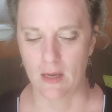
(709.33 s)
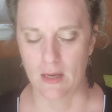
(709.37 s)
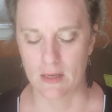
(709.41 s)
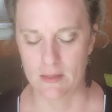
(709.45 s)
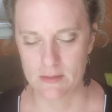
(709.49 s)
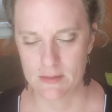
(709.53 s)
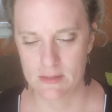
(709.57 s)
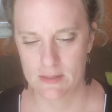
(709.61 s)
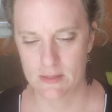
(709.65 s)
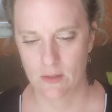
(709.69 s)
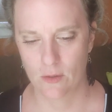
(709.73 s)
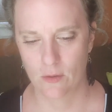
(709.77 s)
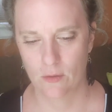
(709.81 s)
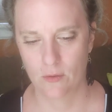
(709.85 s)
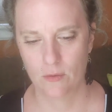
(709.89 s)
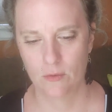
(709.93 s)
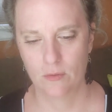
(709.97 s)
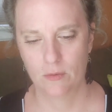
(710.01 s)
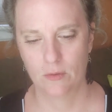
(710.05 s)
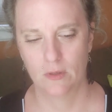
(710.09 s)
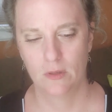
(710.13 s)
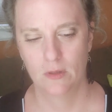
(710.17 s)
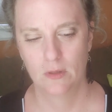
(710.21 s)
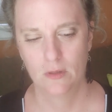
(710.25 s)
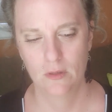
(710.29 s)
And
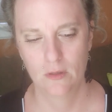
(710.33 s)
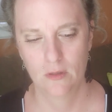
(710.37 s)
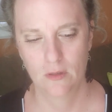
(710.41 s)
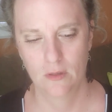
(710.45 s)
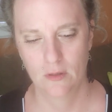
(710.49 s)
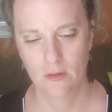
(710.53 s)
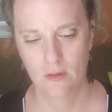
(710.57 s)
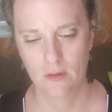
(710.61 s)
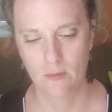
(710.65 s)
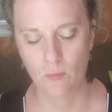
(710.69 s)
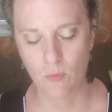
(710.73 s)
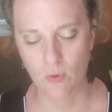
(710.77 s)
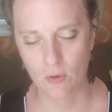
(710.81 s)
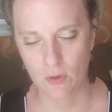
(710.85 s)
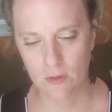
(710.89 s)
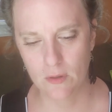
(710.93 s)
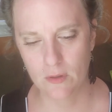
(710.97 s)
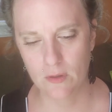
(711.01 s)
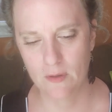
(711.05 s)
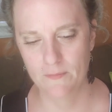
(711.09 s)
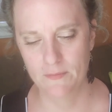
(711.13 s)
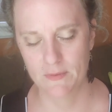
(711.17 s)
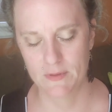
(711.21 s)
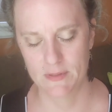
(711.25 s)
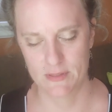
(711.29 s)
so the
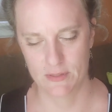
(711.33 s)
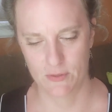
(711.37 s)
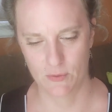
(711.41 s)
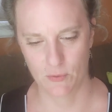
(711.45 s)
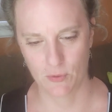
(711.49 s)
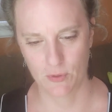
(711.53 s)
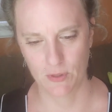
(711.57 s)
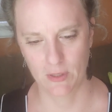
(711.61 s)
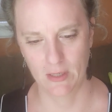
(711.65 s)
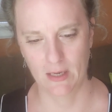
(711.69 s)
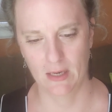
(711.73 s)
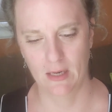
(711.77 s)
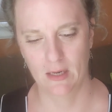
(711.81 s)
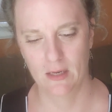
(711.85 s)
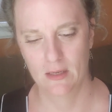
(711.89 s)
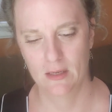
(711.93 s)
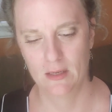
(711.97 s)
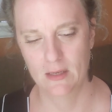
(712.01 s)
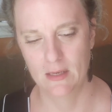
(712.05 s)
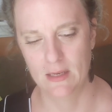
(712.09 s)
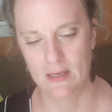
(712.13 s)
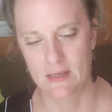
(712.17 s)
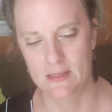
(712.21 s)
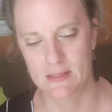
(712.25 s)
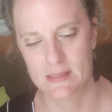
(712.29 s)
moral of the story
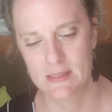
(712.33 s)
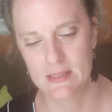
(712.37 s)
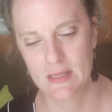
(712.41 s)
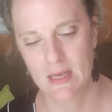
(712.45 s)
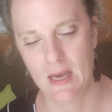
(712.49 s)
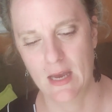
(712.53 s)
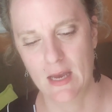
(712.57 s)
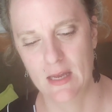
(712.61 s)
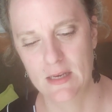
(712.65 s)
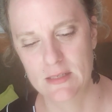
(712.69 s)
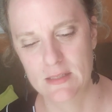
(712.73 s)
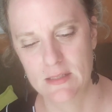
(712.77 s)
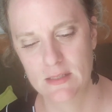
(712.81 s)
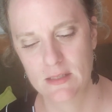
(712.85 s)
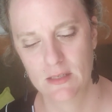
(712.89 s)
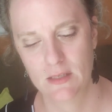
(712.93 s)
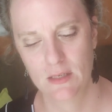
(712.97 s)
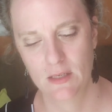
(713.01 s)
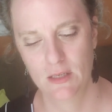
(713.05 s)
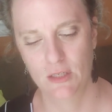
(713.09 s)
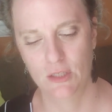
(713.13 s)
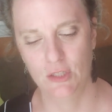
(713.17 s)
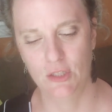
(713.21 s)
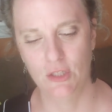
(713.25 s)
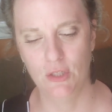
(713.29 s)
is that
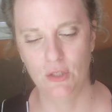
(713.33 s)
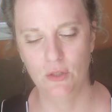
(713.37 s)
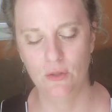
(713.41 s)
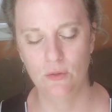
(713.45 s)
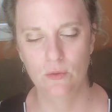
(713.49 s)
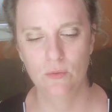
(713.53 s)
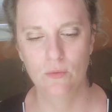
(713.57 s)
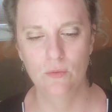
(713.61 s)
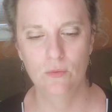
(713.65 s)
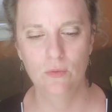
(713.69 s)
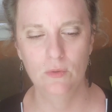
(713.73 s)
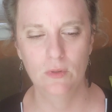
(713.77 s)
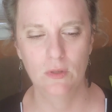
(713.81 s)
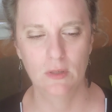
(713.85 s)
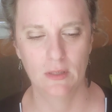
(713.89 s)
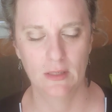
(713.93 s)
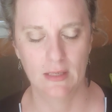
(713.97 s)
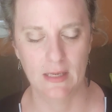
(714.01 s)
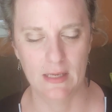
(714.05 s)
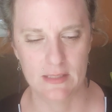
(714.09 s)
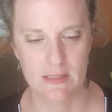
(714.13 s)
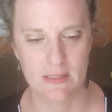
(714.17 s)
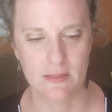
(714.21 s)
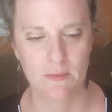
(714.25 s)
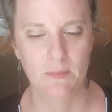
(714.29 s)
you
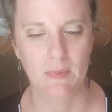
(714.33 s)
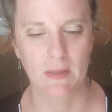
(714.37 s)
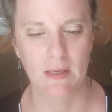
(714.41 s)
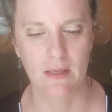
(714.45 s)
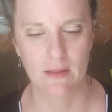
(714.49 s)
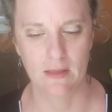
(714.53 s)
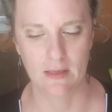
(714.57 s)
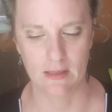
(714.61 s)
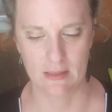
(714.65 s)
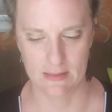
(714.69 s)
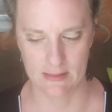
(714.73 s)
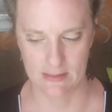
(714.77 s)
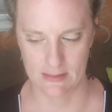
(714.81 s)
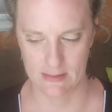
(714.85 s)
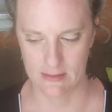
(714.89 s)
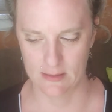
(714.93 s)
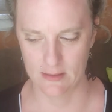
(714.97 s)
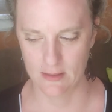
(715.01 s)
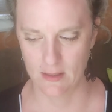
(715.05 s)
get to be this.